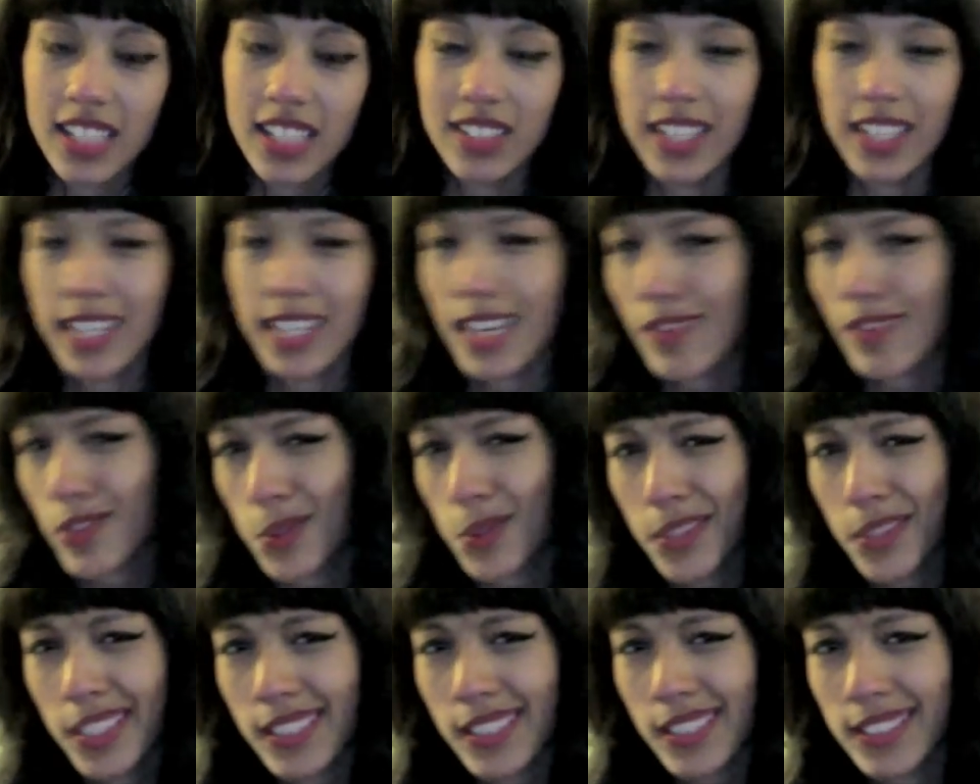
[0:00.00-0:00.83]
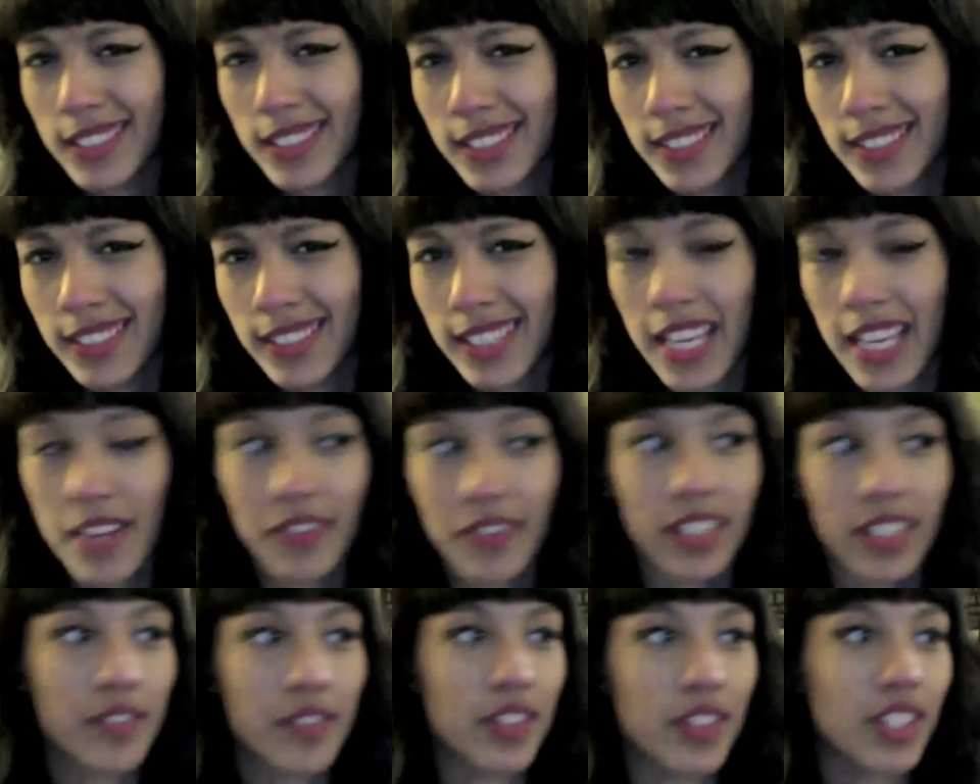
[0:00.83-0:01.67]
Like everyone else is safe.
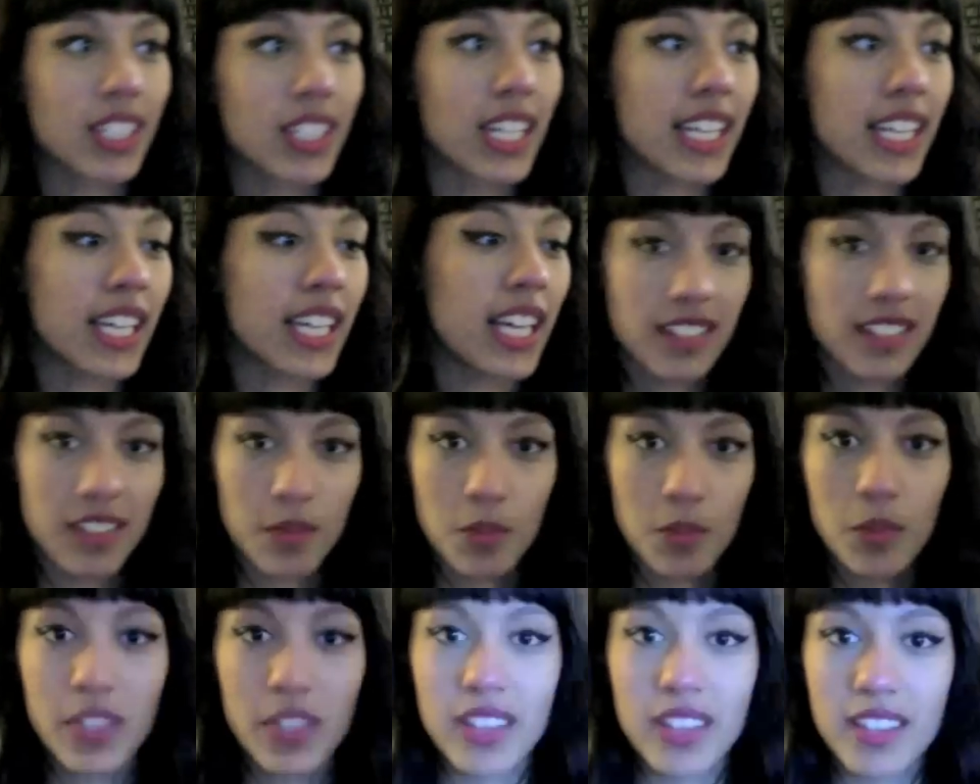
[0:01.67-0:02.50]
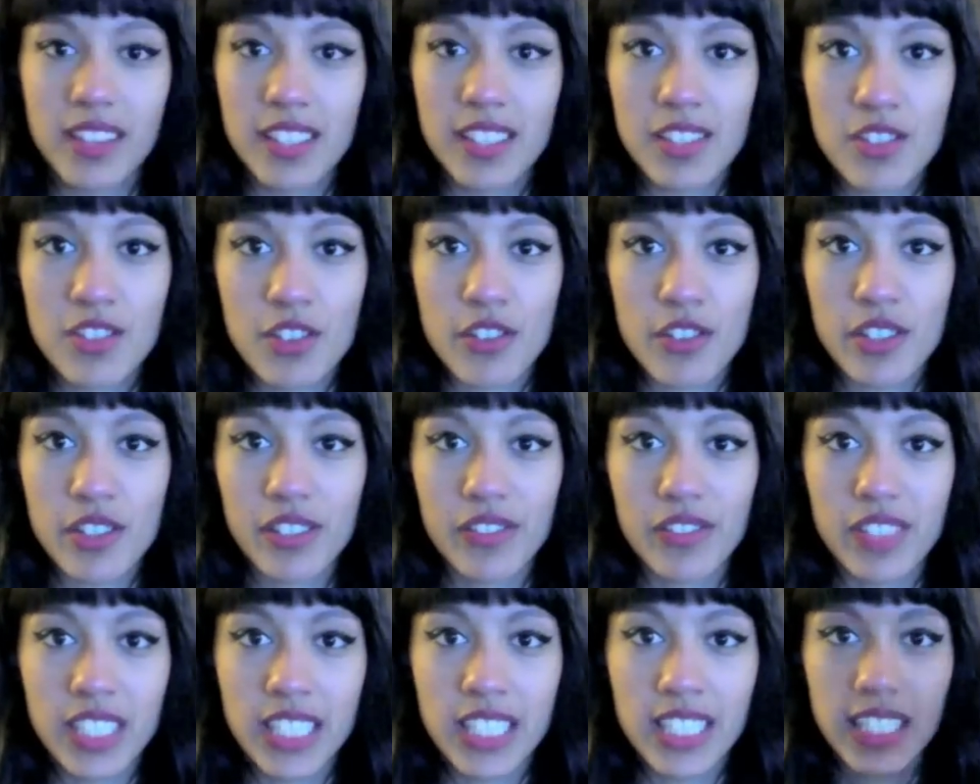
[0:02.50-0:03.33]
And I feel like with this turn of
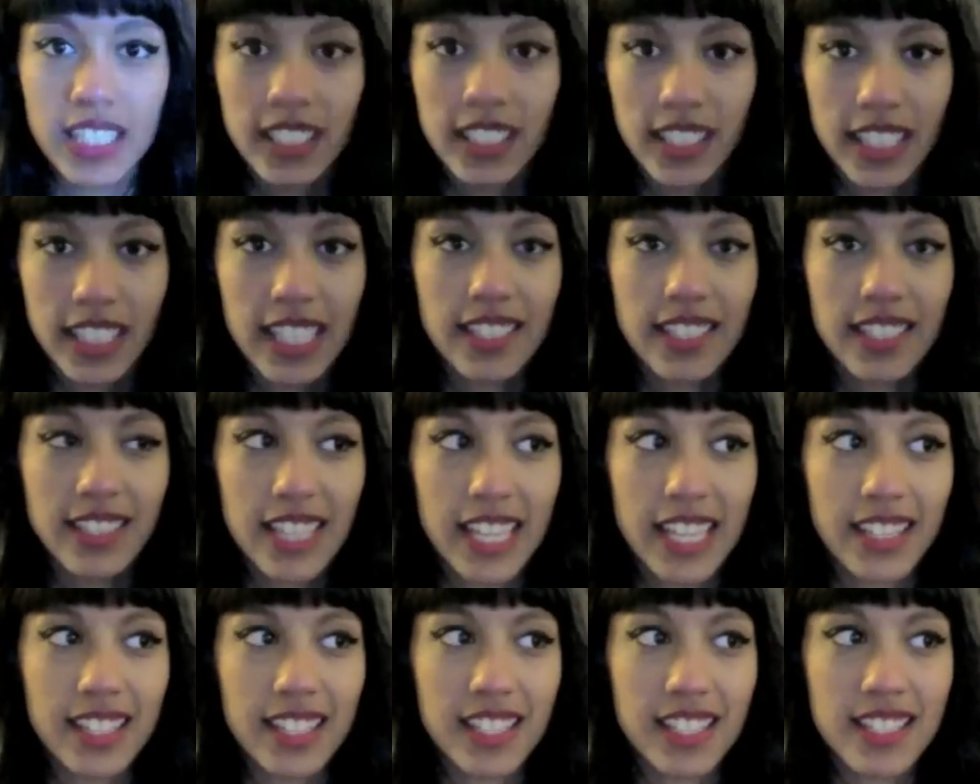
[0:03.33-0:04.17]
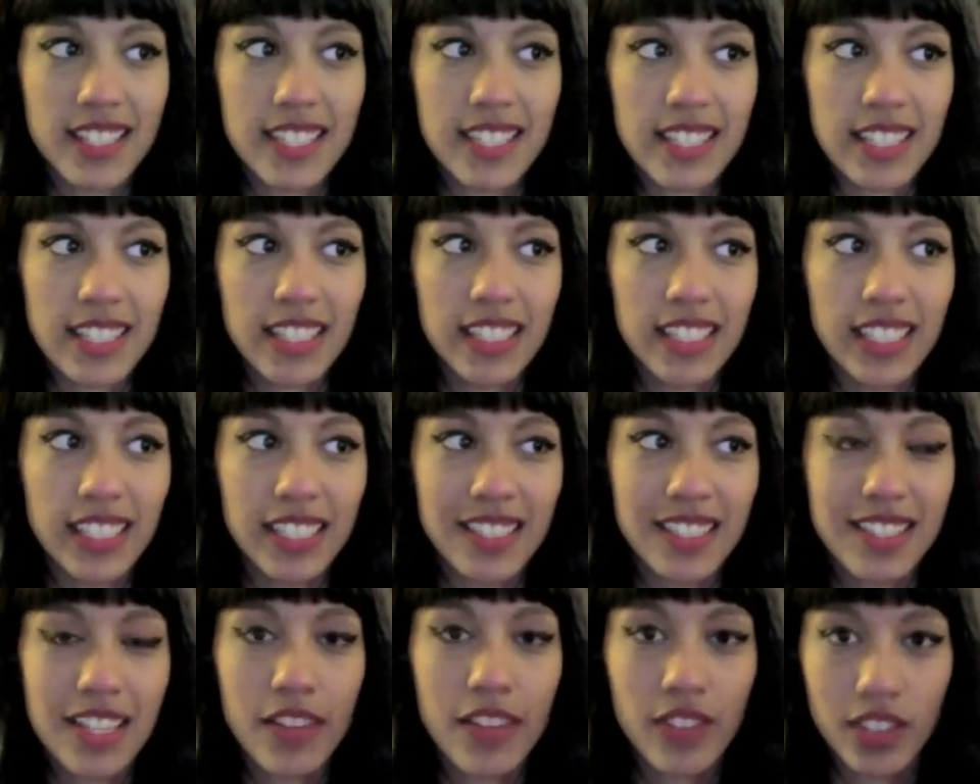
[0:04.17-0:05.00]
Negan, that
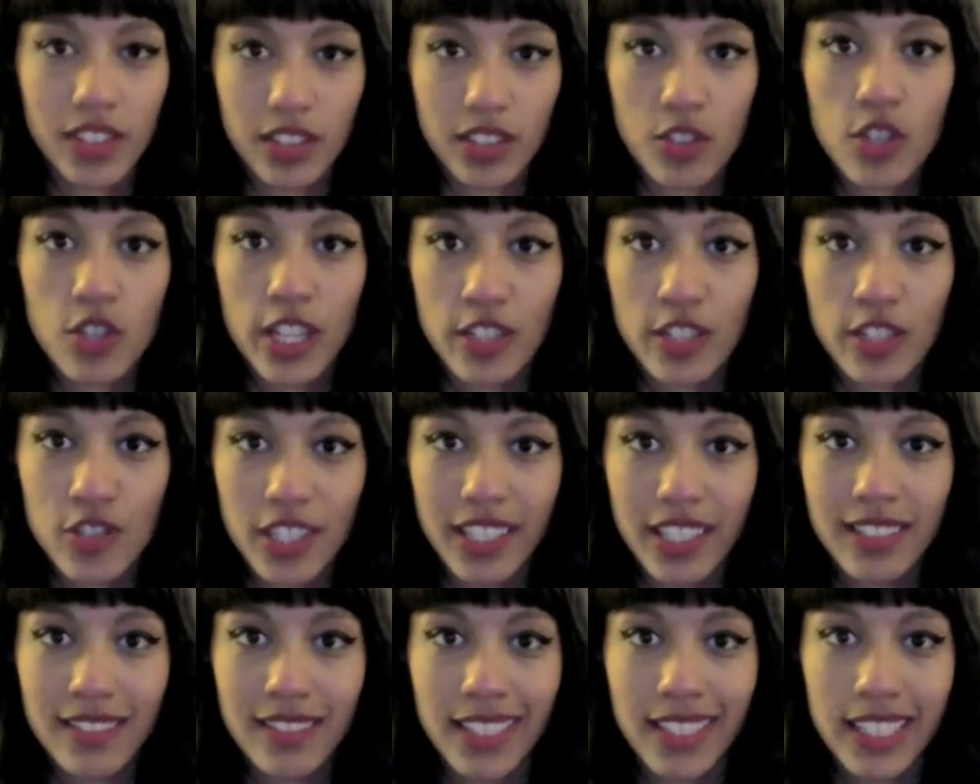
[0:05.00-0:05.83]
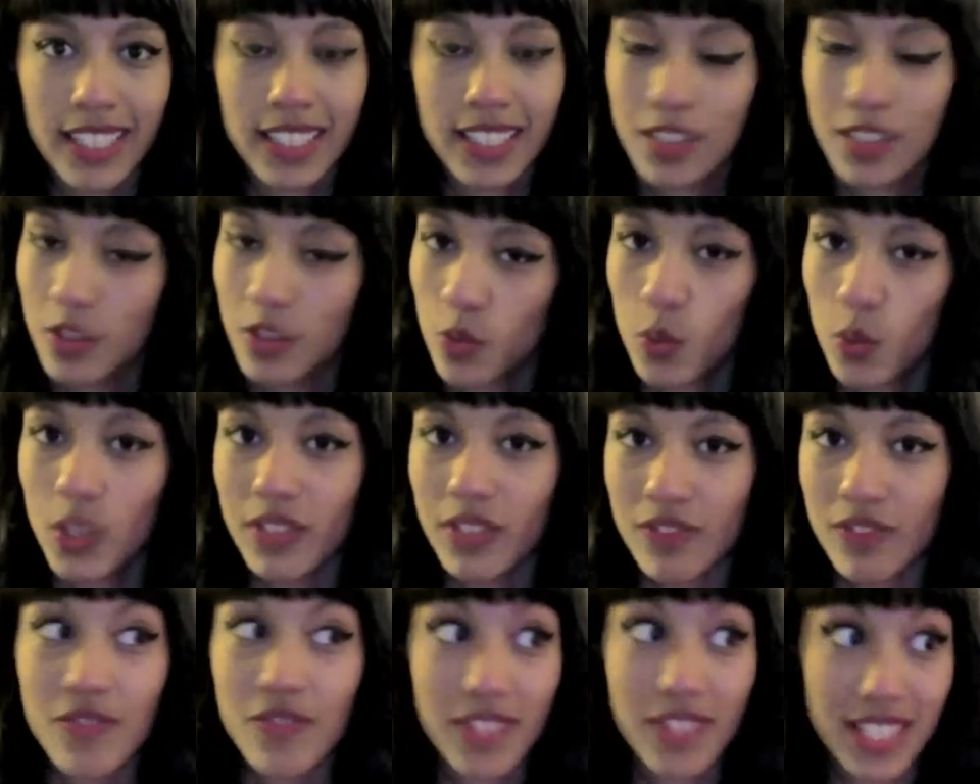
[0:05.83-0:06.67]
it's definitely changing. Like you
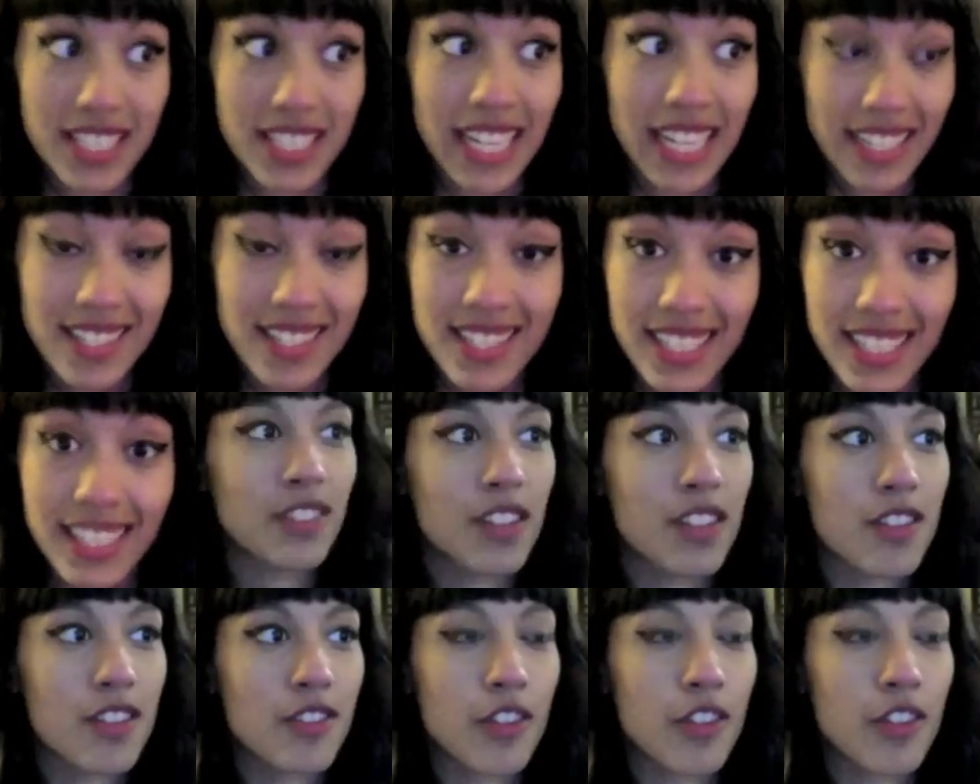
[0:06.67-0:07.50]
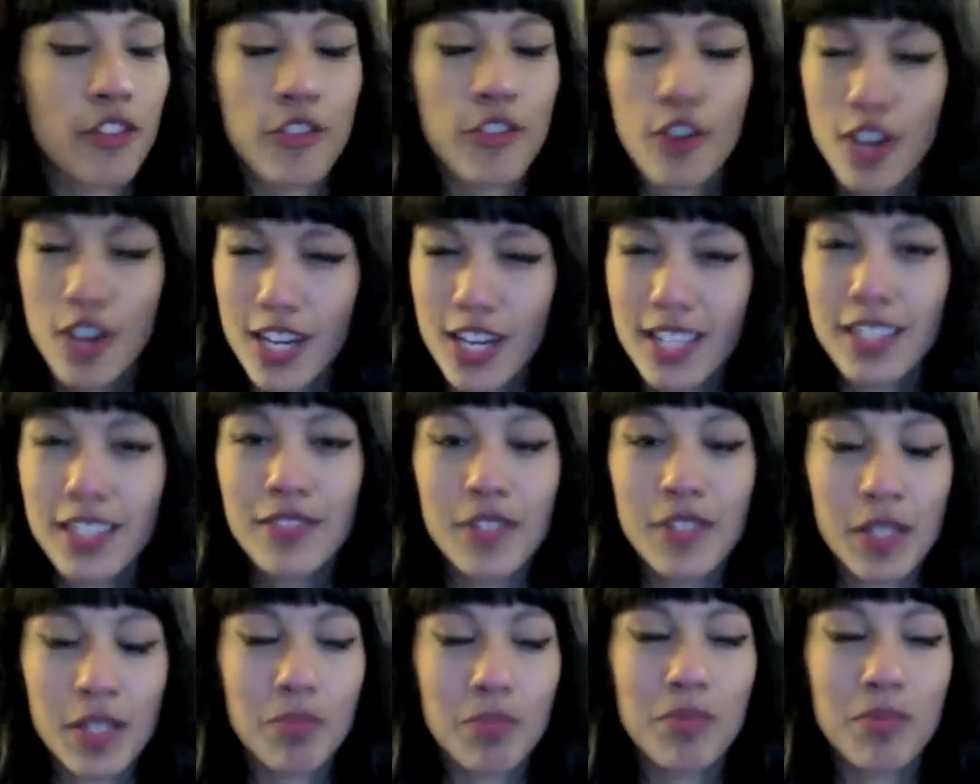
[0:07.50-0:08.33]
can sense it. The thought of it